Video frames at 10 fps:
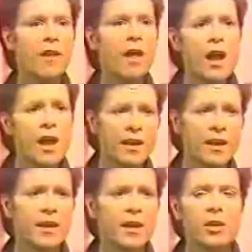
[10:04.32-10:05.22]
and fly
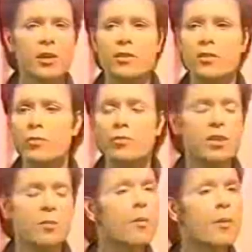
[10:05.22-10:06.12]

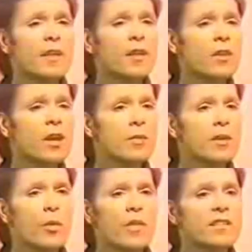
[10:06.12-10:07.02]
to somewhere where they don't know
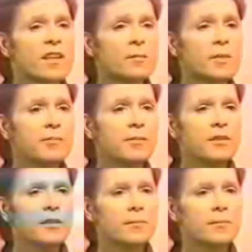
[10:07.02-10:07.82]
me or where there's less people.